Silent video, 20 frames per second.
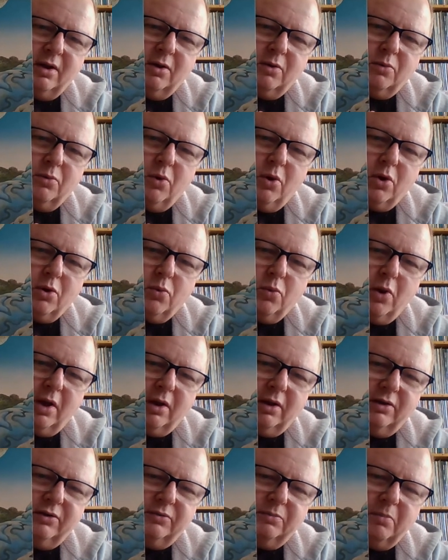work well
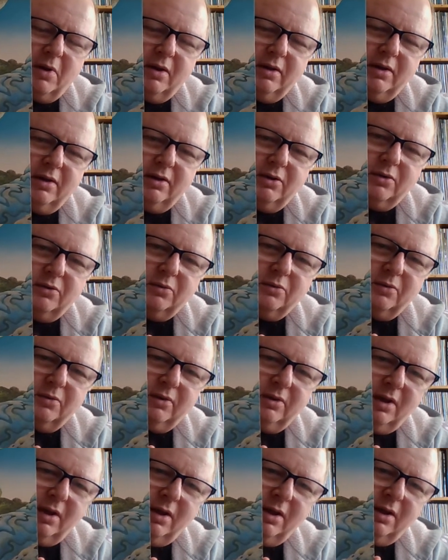as, you know,
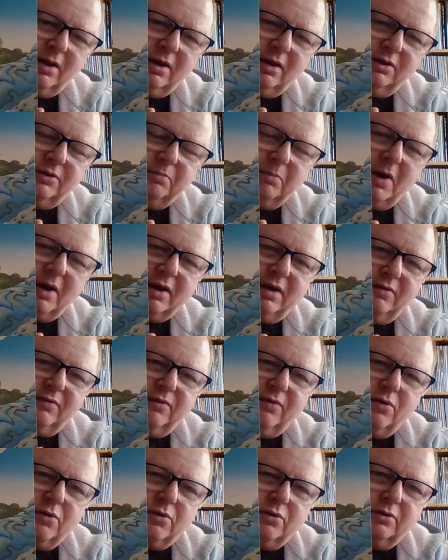as backing
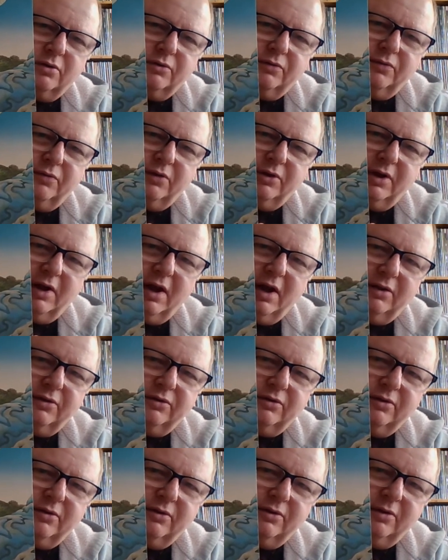vocals for Yes.
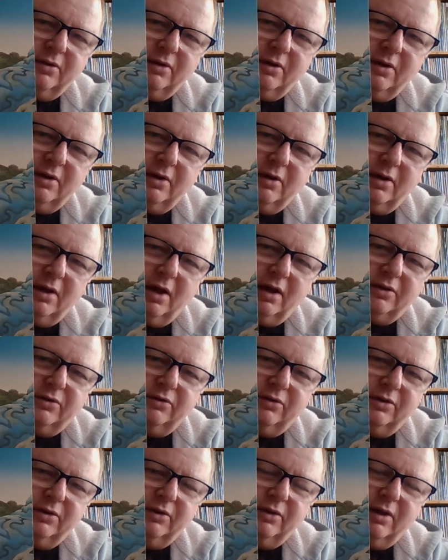
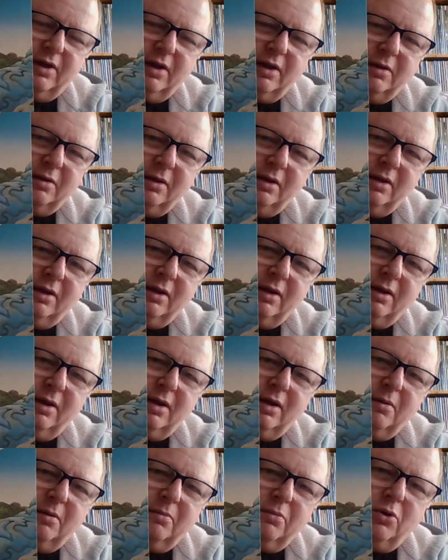Excellent there.
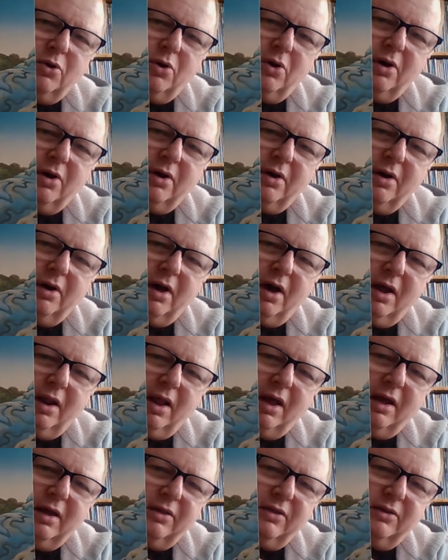But I
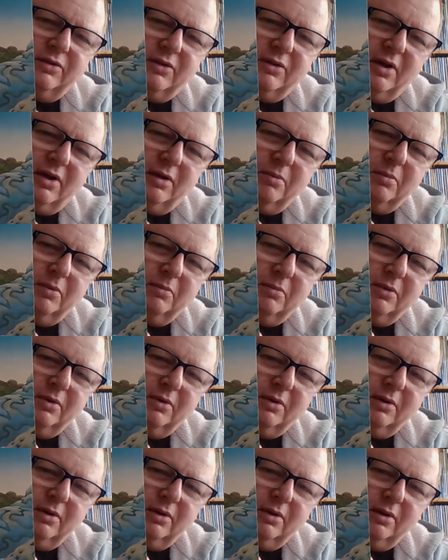like this album.
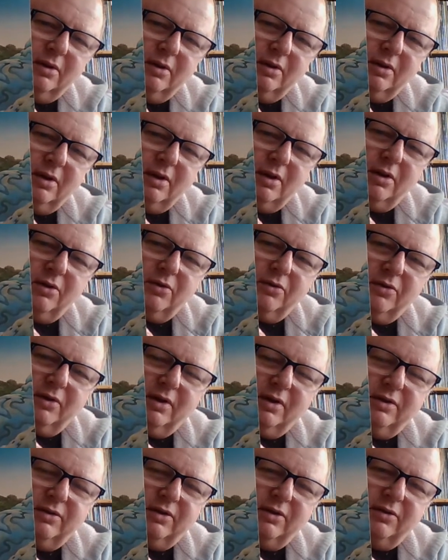I don't think
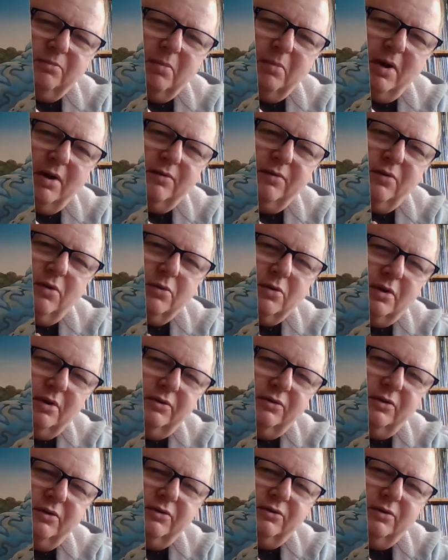he's as bad a
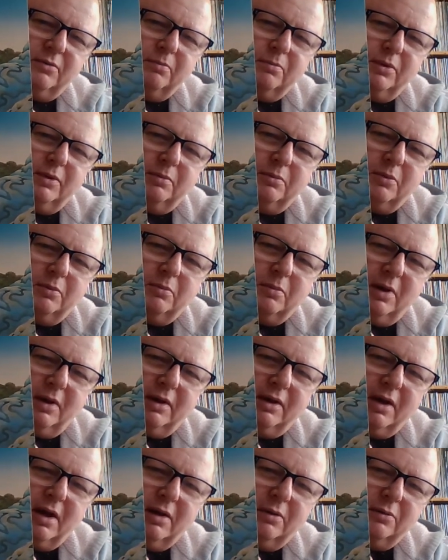vocalist as some people
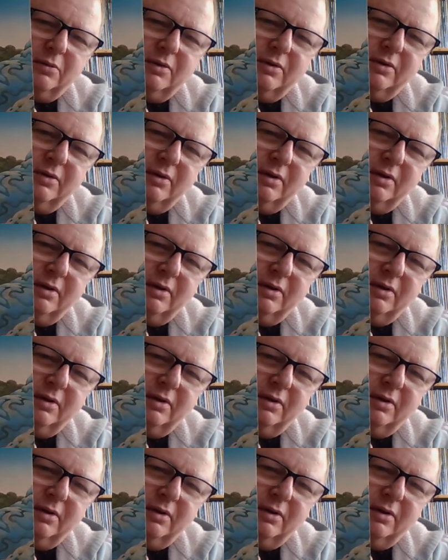make out.